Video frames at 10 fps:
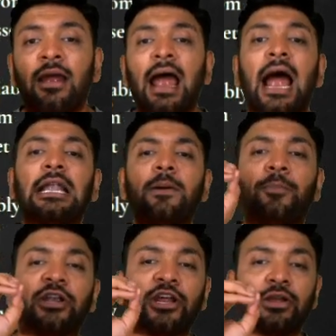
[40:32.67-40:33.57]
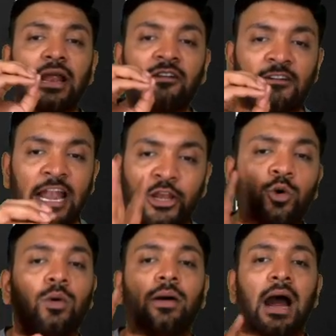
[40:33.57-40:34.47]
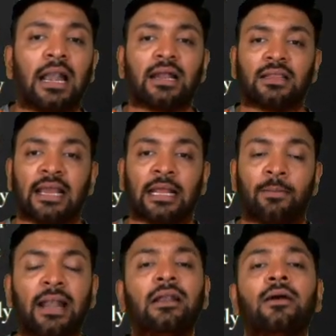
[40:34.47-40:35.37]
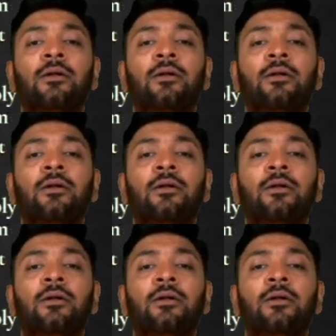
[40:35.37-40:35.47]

at a particular value under the agreement,